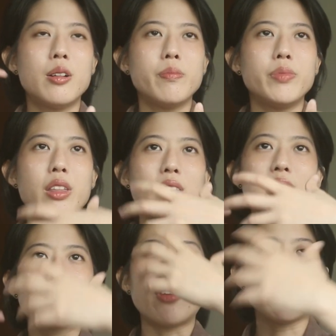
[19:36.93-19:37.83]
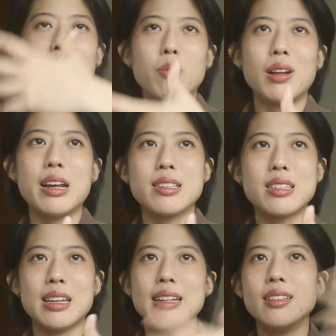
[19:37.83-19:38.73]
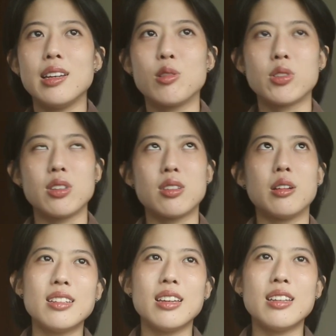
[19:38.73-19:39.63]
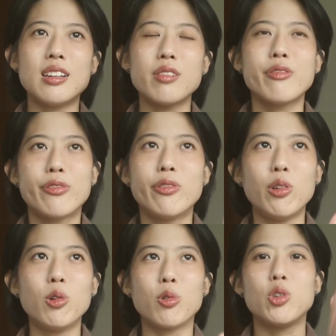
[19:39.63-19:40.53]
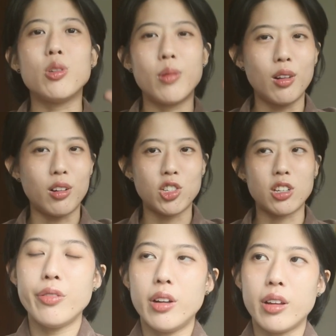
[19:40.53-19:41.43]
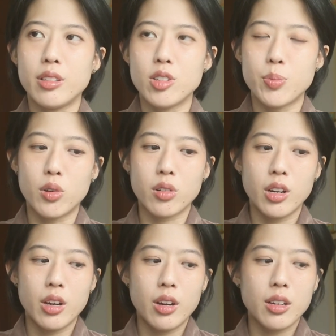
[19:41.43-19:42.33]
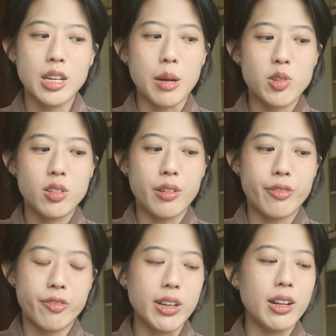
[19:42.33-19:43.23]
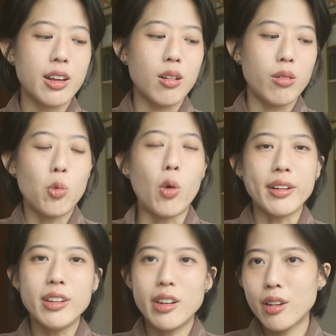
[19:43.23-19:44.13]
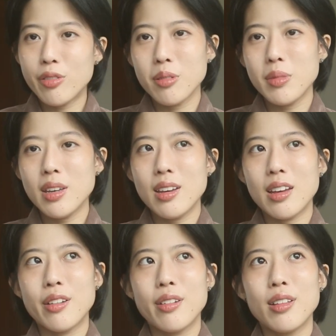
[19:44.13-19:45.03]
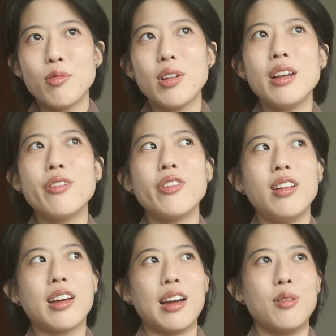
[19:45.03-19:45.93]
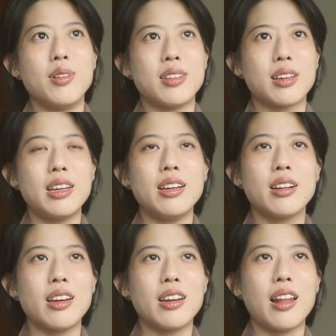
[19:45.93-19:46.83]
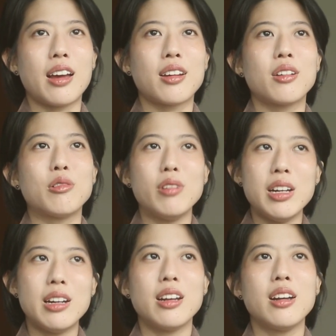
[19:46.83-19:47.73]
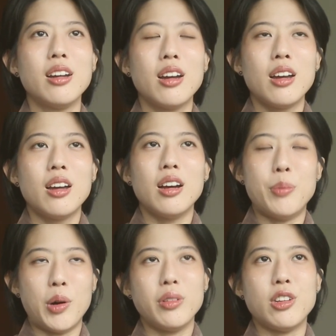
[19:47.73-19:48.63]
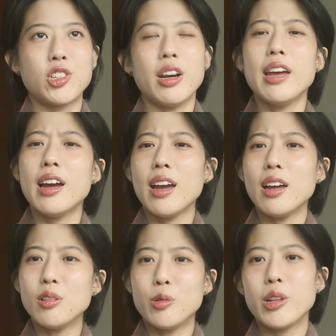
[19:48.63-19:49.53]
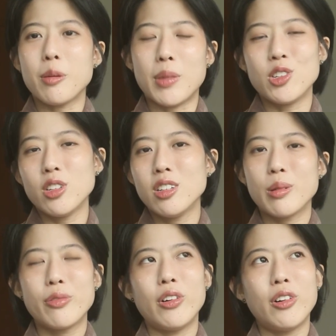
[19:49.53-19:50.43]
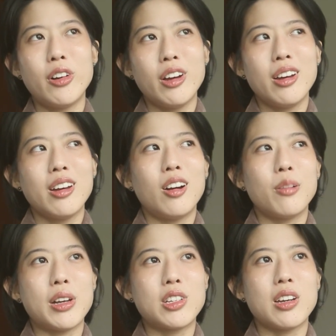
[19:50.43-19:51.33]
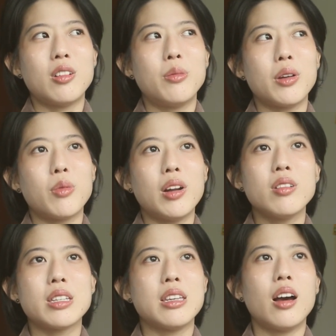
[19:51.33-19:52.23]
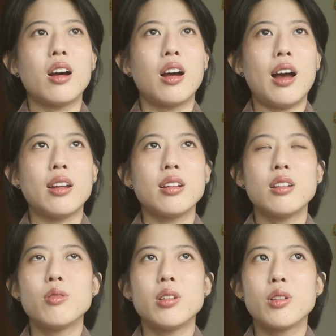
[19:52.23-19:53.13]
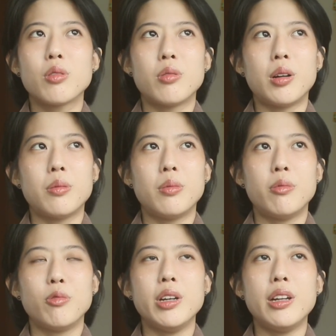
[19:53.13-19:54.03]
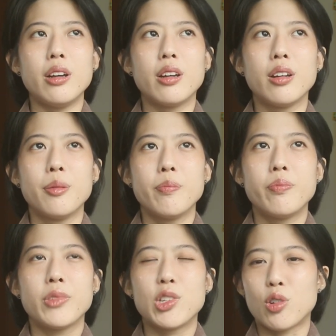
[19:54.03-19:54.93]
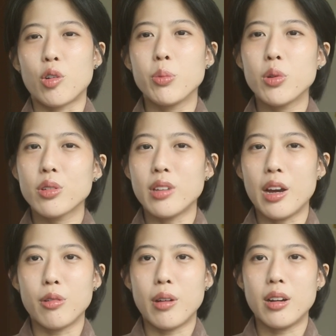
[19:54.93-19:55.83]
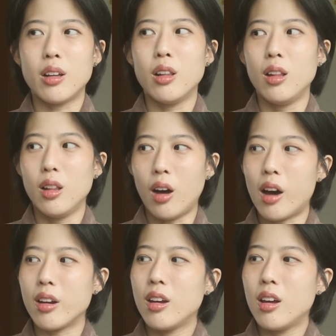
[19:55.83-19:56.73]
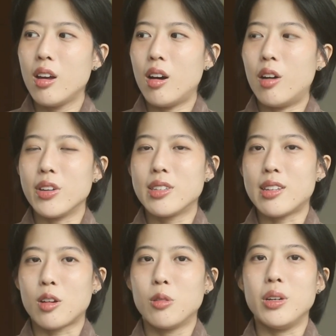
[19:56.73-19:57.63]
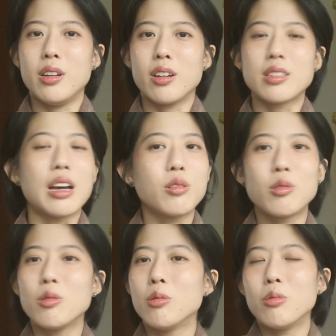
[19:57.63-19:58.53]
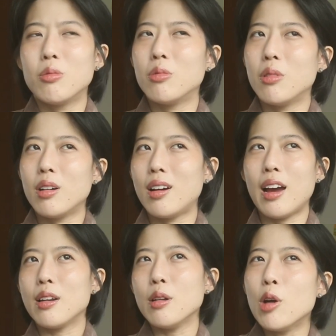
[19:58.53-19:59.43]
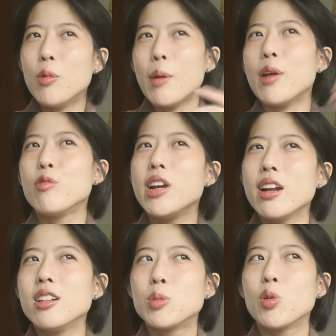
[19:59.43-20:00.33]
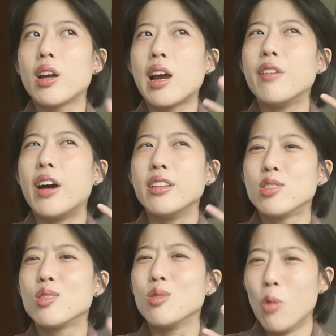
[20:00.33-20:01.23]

that things find their place in the ecosystem. It doesn't follow human logic. It felt like this book captured that feeling of wonder for me. It really felt like I was a kid again, like reading about nature. And I don't know whether I mentioned this before, on my channel, but when I was young, I didn't really grow up reading storybooks. I read a lot of encyclopedias. I don't know. But reading this book, I kind of understood